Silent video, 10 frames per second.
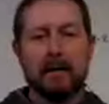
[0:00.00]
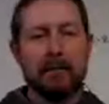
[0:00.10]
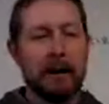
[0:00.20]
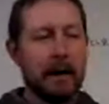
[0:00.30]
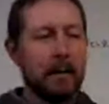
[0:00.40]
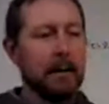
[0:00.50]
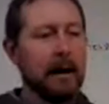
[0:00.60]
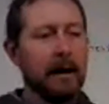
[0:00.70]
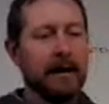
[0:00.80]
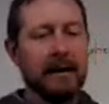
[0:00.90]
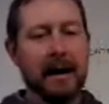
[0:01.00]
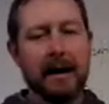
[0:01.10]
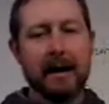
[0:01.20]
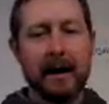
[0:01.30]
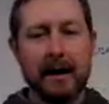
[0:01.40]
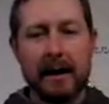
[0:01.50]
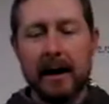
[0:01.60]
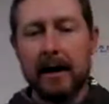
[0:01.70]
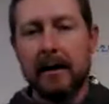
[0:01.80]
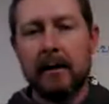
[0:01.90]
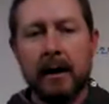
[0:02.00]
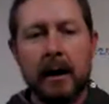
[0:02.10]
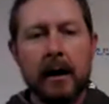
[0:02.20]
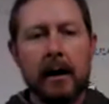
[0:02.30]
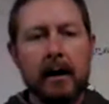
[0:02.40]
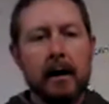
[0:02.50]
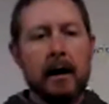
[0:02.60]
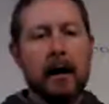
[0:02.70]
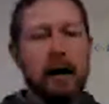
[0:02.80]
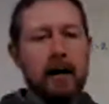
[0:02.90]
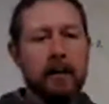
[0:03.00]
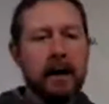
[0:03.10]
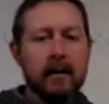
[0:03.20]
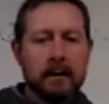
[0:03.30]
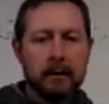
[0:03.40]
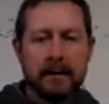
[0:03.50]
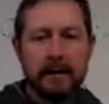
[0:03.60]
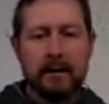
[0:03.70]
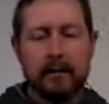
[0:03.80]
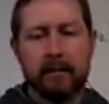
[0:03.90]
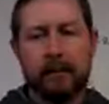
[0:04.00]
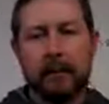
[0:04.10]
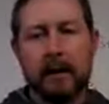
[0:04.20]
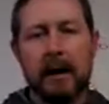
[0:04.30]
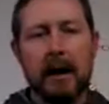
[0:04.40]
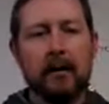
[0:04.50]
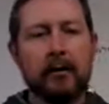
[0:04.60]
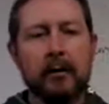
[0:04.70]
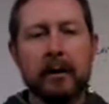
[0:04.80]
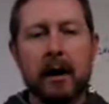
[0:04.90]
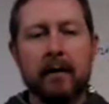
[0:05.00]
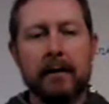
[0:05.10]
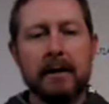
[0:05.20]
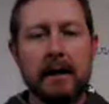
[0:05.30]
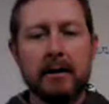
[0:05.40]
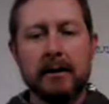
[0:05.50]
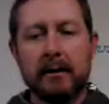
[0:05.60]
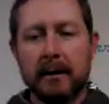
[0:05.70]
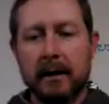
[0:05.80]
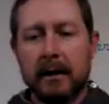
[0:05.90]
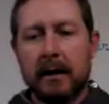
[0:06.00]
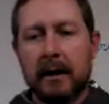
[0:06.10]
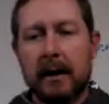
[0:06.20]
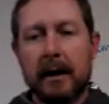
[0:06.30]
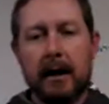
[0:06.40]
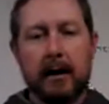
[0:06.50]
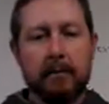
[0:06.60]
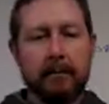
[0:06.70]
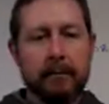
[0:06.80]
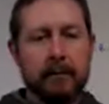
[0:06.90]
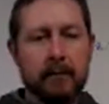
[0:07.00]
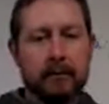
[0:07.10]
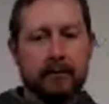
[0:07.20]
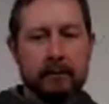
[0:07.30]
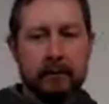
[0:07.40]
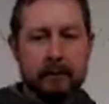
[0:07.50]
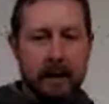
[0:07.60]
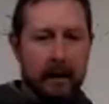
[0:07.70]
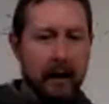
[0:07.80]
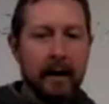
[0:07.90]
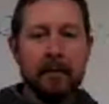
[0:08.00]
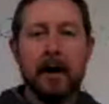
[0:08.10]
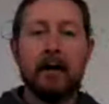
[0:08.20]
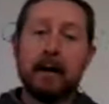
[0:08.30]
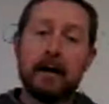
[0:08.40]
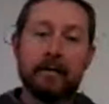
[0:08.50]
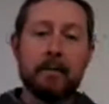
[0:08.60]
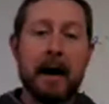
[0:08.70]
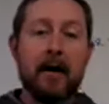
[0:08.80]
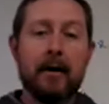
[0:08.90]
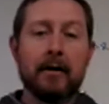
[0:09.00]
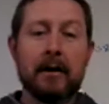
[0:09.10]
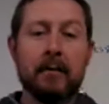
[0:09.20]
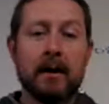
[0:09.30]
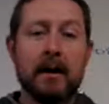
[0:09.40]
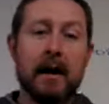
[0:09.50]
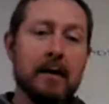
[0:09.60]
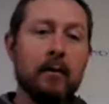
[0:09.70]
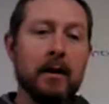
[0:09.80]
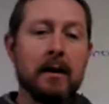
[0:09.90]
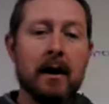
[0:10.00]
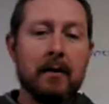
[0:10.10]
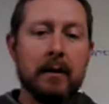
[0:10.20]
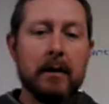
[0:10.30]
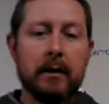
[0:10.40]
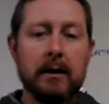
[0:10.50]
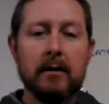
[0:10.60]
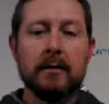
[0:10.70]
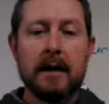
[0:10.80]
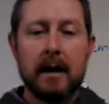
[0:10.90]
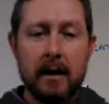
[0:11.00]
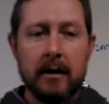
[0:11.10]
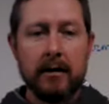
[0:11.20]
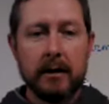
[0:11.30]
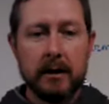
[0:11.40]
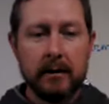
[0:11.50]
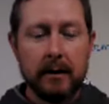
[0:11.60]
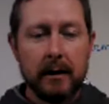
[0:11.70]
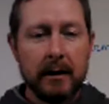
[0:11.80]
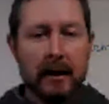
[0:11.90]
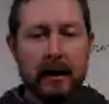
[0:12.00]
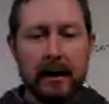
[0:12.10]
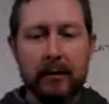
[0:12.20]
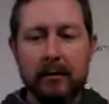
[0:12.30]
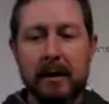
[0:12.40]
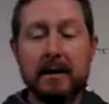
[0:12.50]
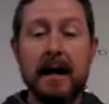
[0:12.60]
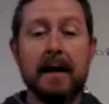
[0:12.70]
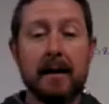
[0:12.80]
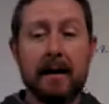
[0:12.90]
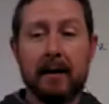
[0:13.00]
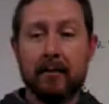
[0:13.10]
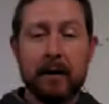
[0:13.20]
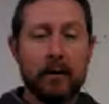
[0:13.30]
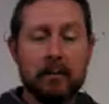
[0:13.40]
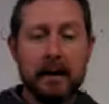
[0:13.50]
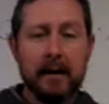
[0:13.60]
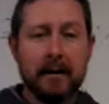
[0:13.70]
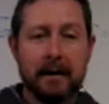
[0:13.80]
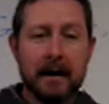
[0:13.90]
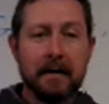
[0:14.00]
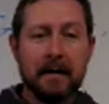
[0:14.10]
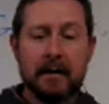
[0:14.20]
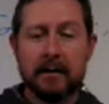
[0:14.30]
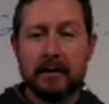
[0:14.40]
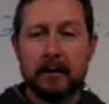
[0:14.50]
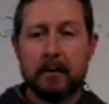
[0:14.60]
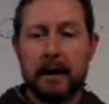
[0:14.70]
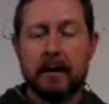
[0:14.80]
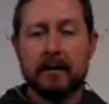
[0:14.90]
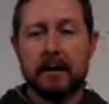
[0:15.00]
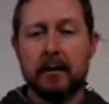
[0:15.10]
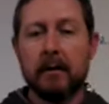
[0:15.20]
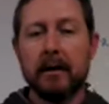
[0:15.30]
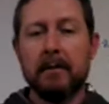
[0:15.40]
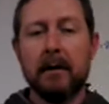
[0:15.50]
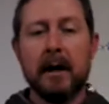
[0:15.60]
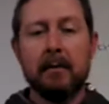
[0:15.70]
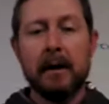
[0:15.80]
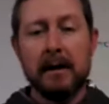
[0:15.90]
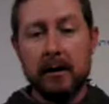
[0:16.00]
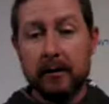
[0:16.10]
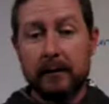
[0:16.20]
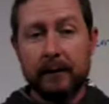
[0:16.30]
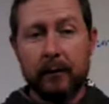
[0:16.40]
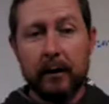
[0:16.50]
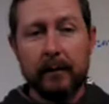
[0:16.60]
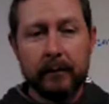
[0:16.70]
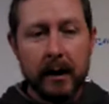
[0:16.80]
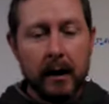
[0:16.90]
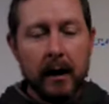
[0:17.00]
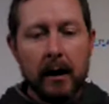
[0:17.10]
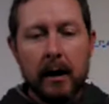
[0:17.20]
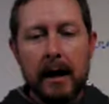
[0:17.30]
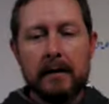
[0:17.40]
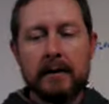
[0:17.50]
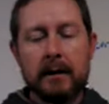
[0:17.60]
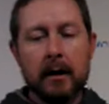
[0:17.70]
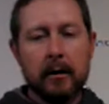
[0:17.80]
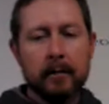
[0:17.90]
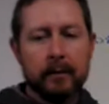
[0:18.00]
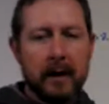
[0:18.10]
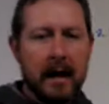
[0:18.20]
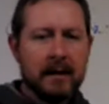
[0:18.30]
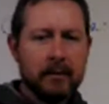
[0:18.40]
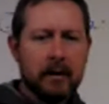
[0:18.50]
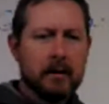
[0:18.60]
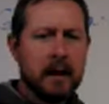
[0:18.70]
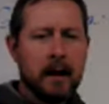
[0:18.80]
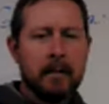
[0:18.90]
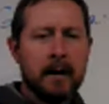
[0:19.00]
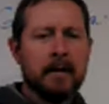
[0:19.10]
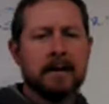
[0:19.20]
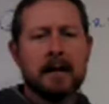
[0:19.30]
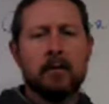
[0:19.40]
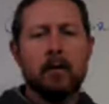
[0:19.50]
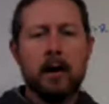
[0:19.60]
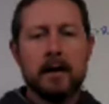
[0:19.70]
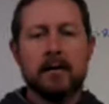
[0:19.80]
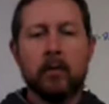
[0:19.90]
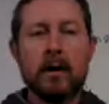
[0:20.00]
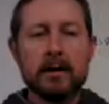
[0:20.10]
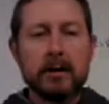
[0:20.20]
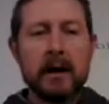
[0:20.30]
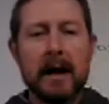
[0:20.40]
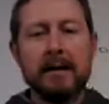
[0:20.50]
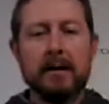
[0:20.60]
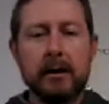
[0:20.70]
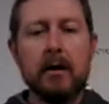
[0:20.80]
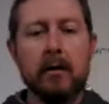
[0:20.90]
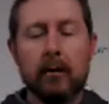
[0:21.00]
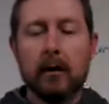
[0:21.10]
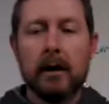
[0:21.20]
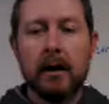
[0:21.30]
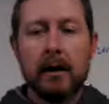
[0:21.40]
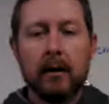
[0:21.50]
and blah, blah, blah, and yada, yada, yada. And it was a grid tied system. And through the conversation, I let him know that if the power grid went down, he would not be able to use that energy. It would be dead to him. There would be nothing with those solar panels that are really being used for. And so as we were talking about, he's like, well, what should I do